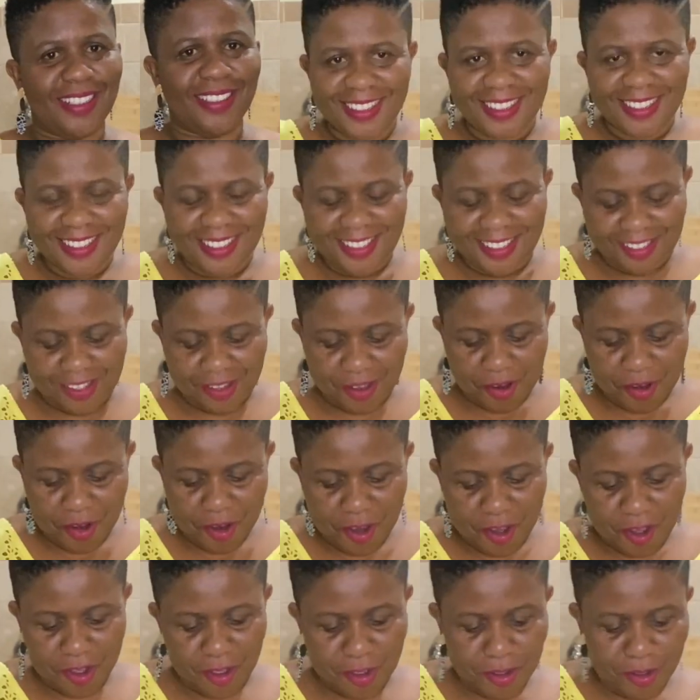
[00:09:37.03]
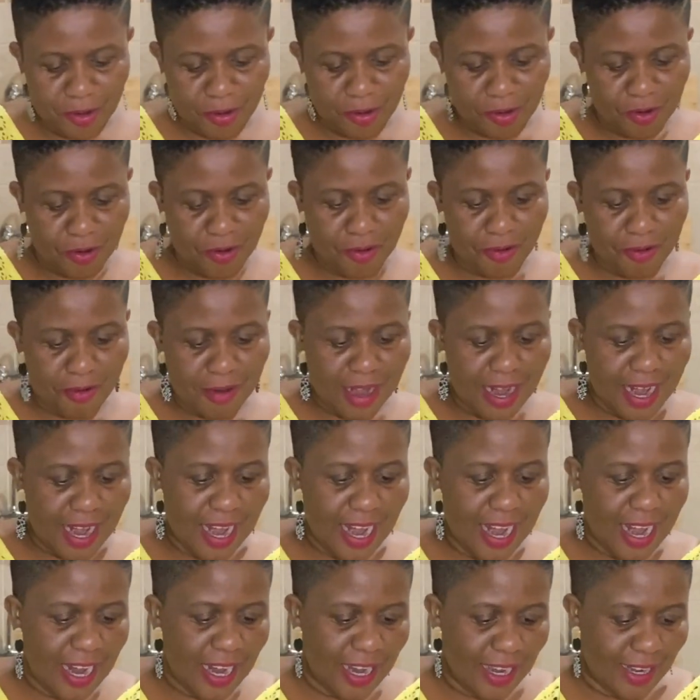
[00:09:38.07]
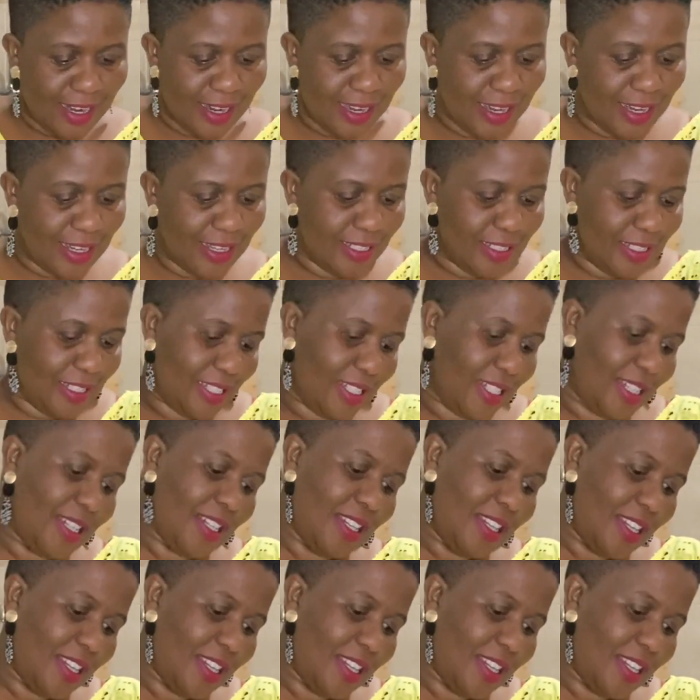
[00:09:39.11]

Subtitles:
So you grate it,